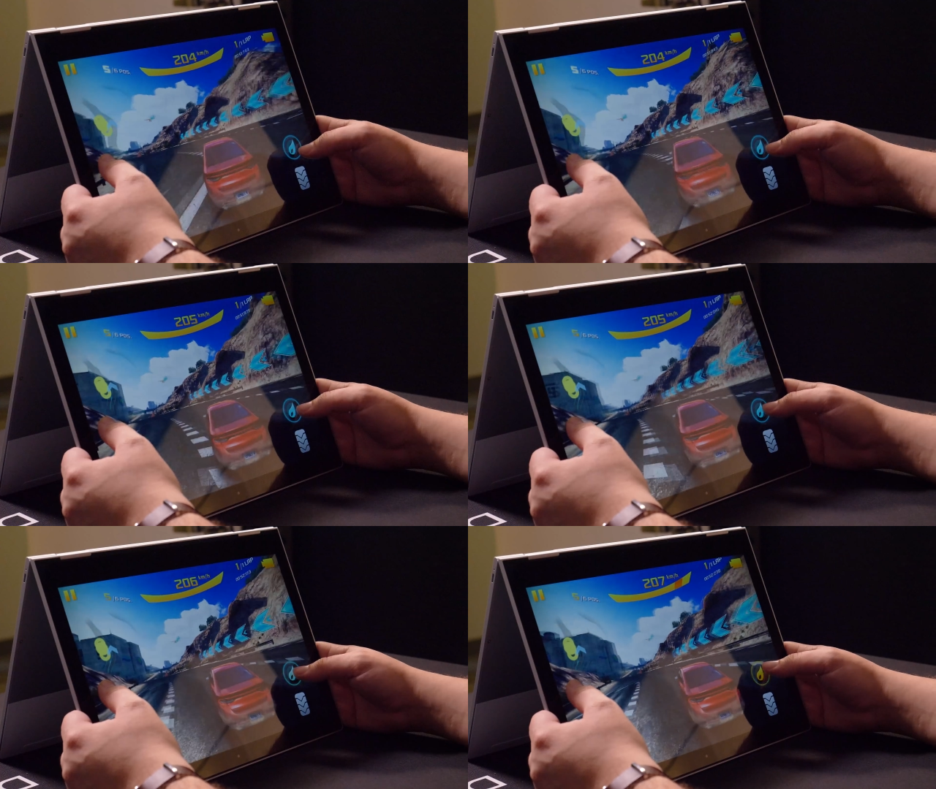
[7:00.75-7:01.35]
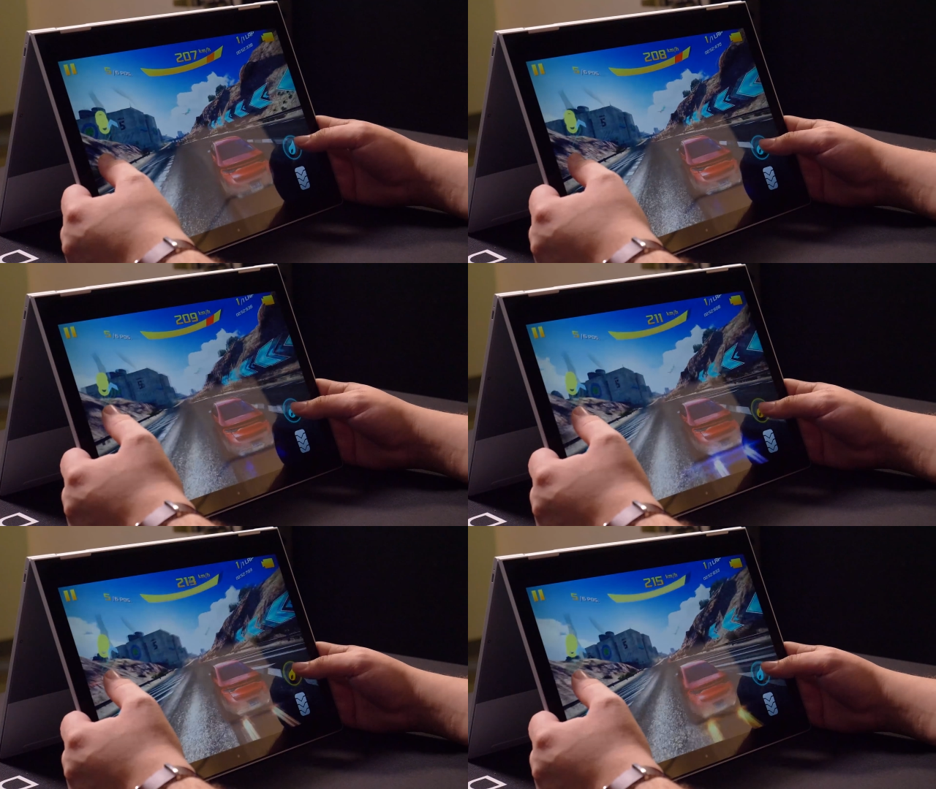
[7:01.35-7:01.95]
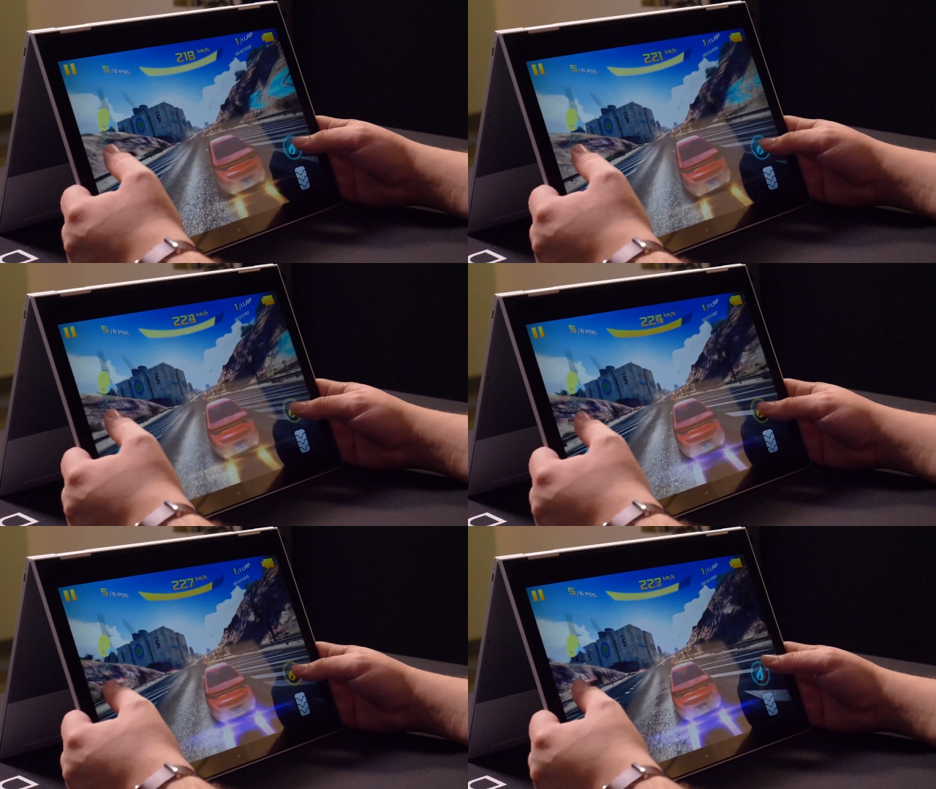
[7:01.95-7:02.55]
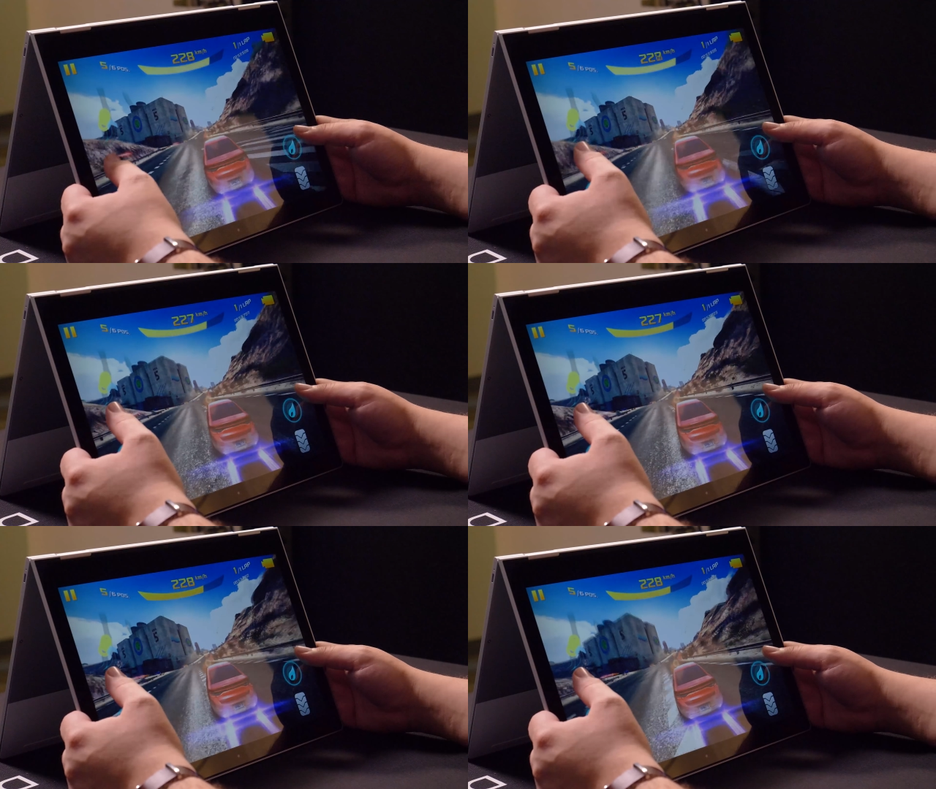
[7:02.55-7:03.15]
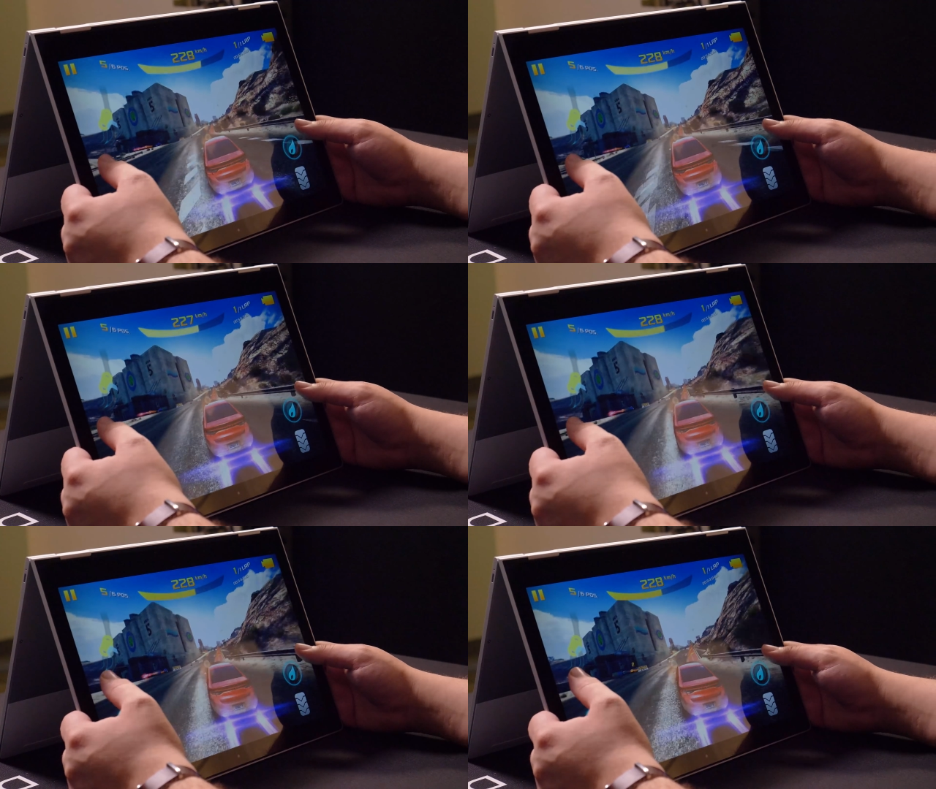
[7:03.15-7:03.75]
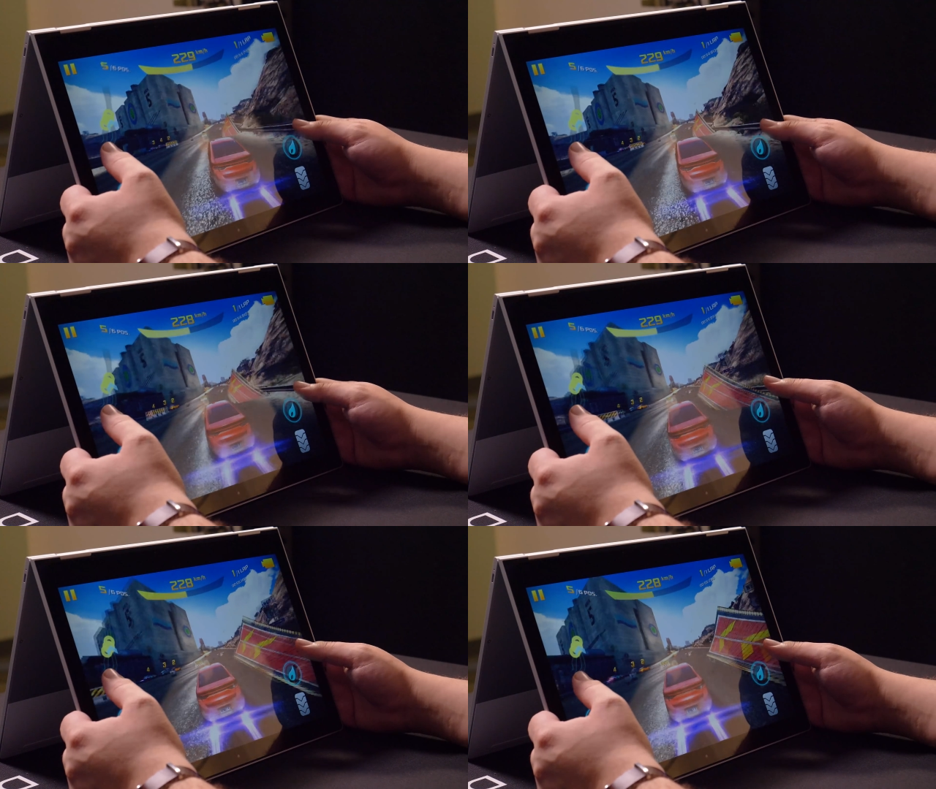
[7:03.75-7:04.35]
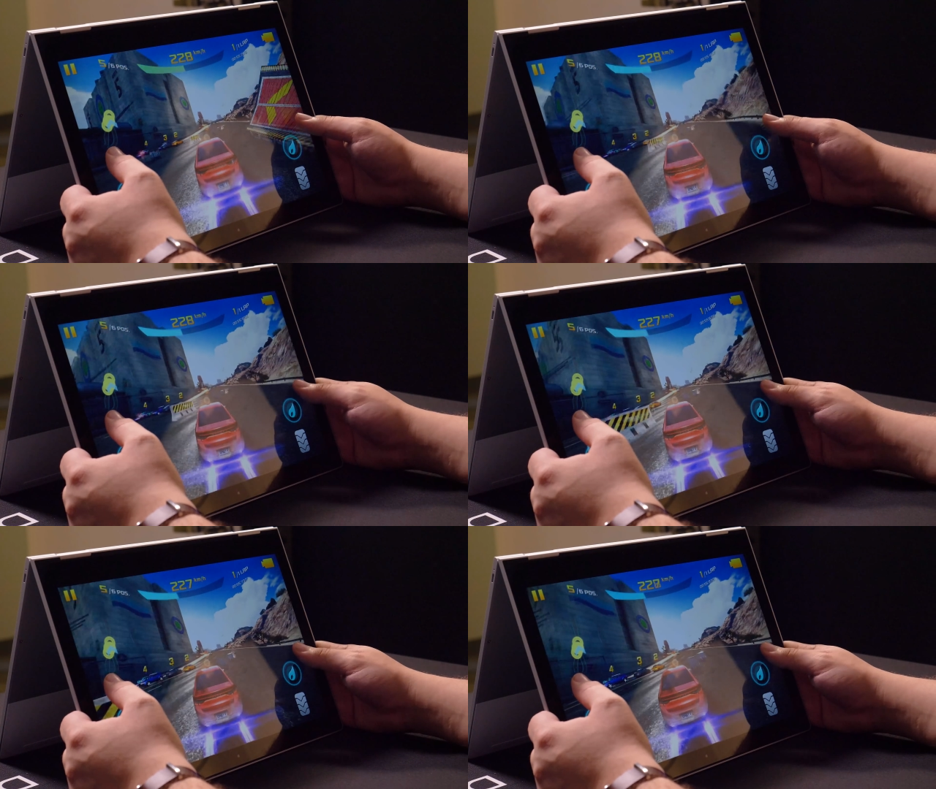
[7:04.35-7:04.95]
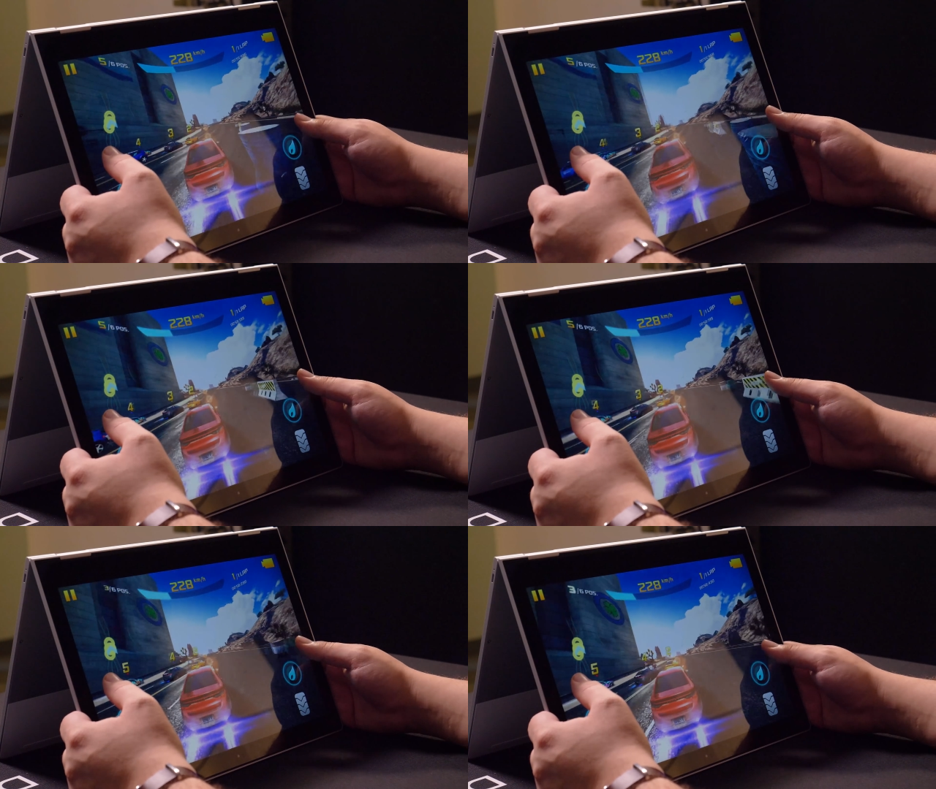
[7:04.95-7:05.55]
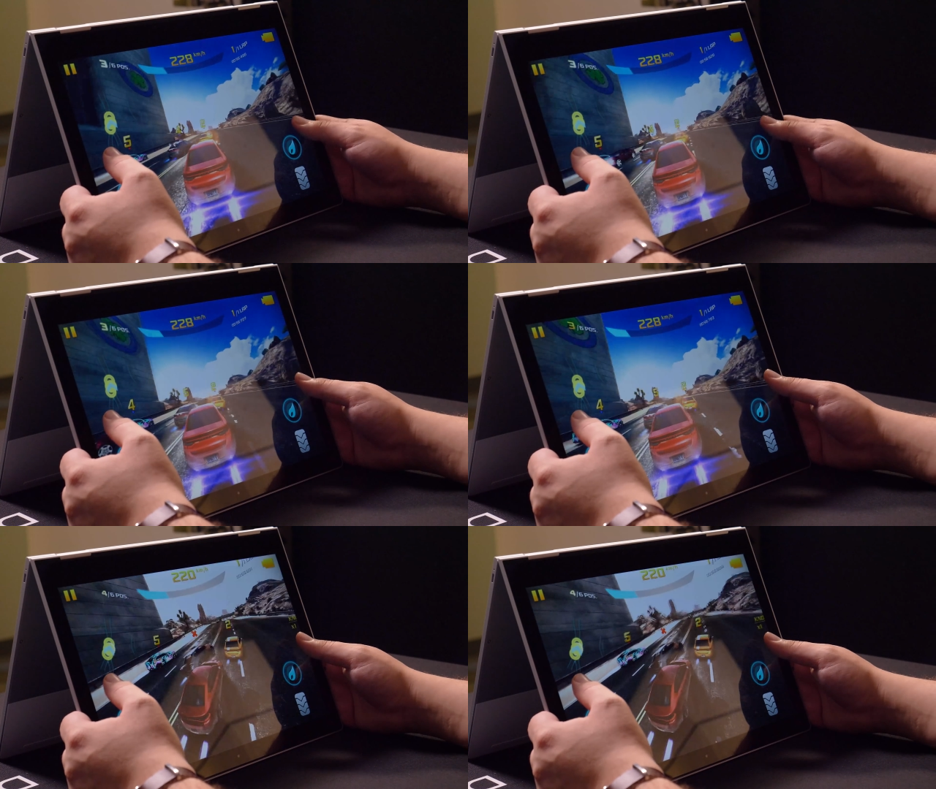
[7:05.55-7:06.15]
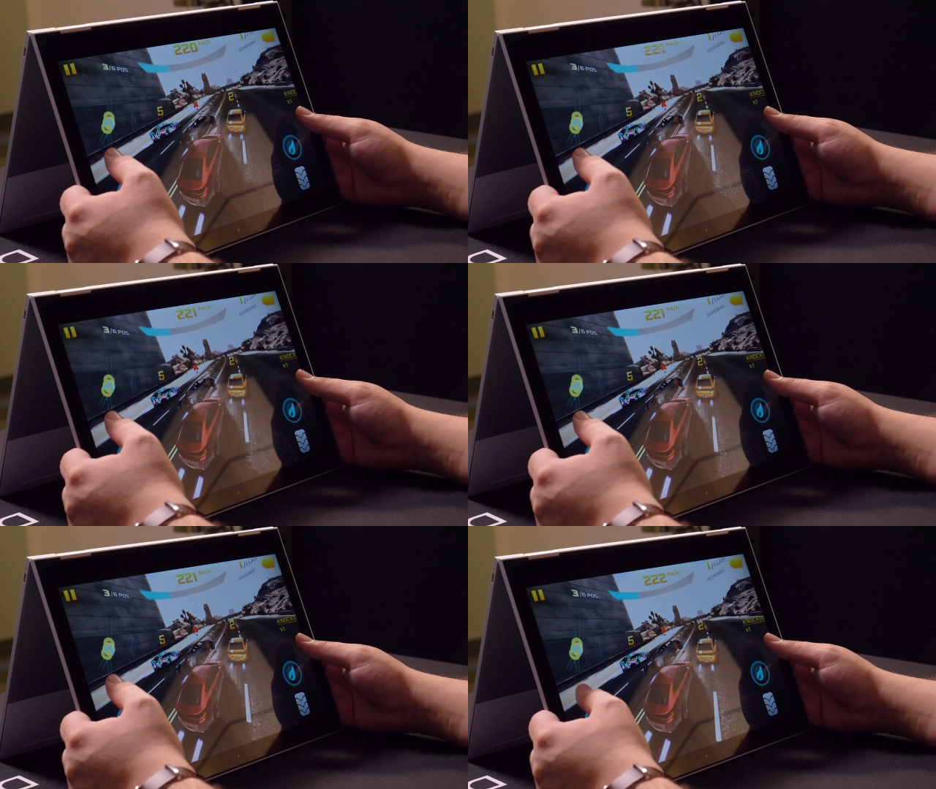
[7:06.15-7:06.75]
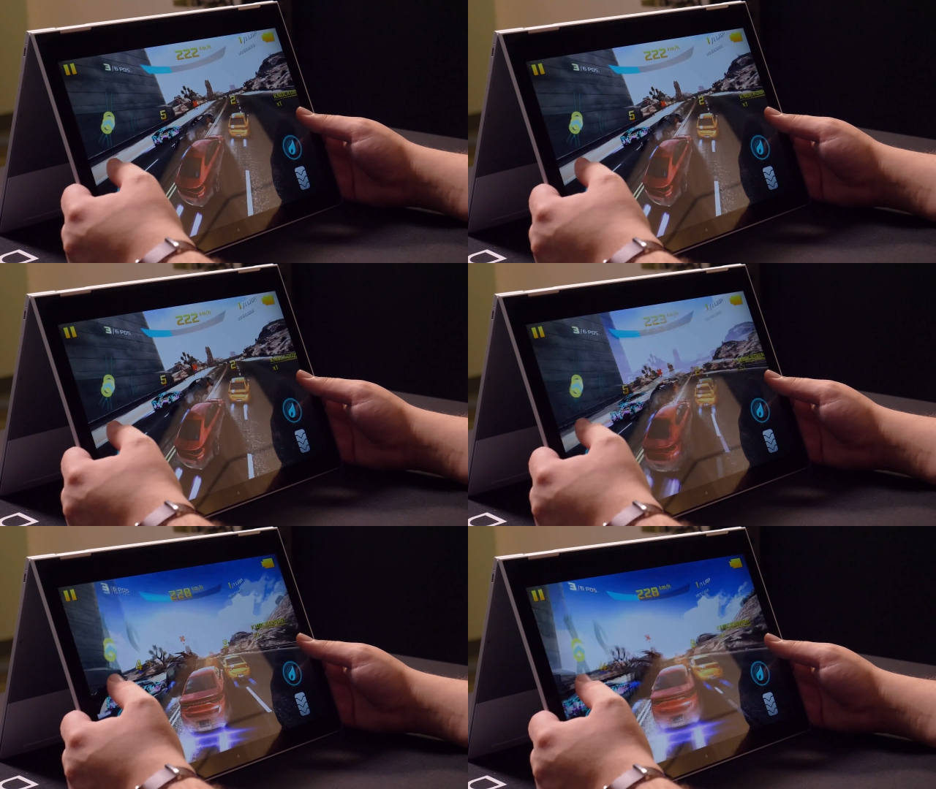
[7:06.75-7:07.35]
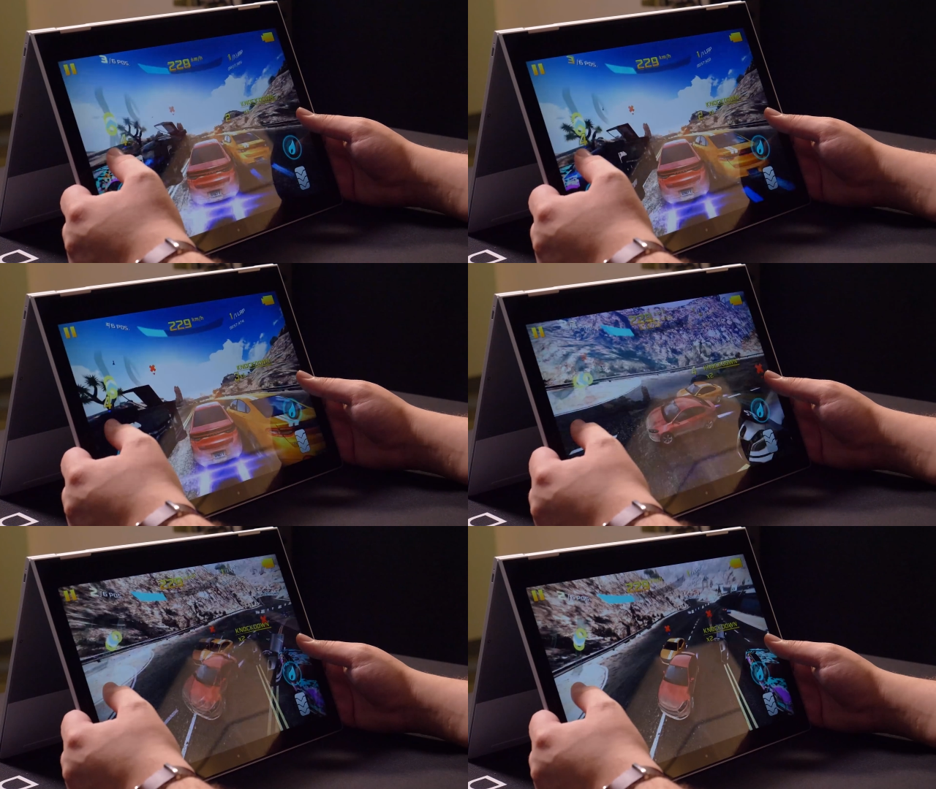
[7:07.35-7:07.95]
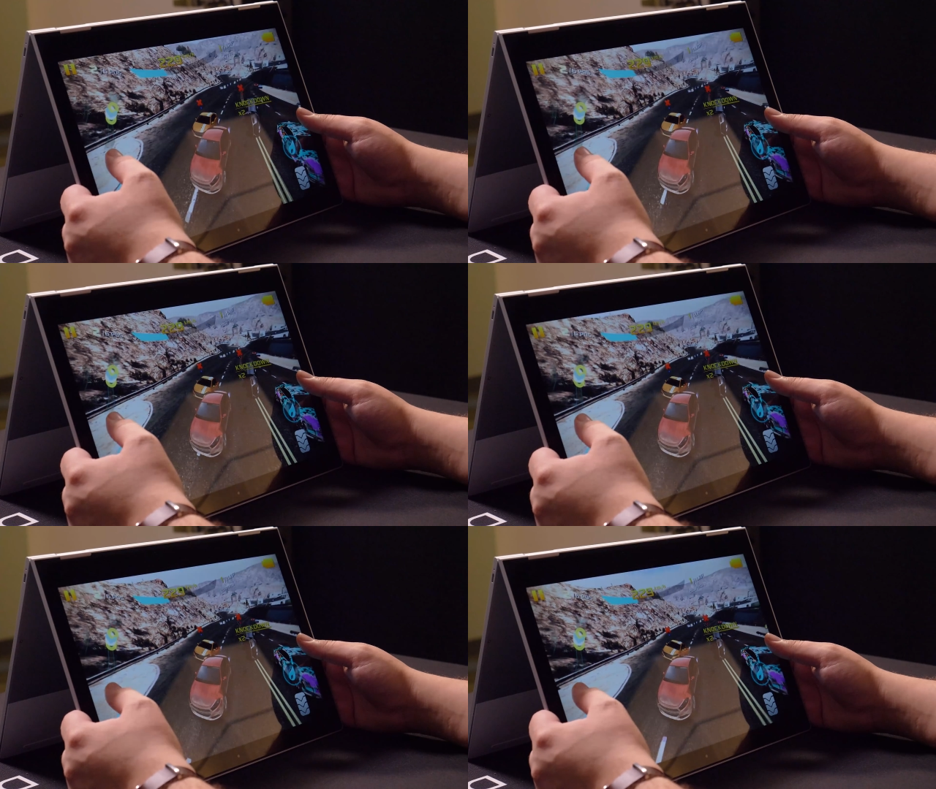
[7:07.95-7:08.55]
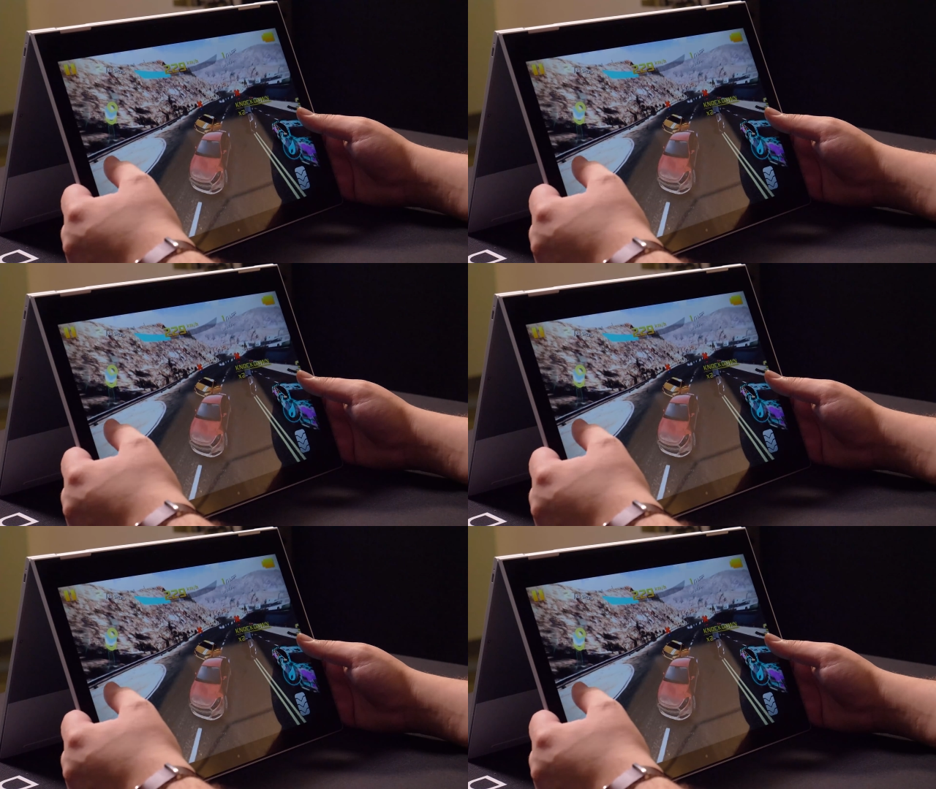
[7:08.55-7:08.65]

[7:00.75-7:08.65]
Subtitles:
(no speaker visible)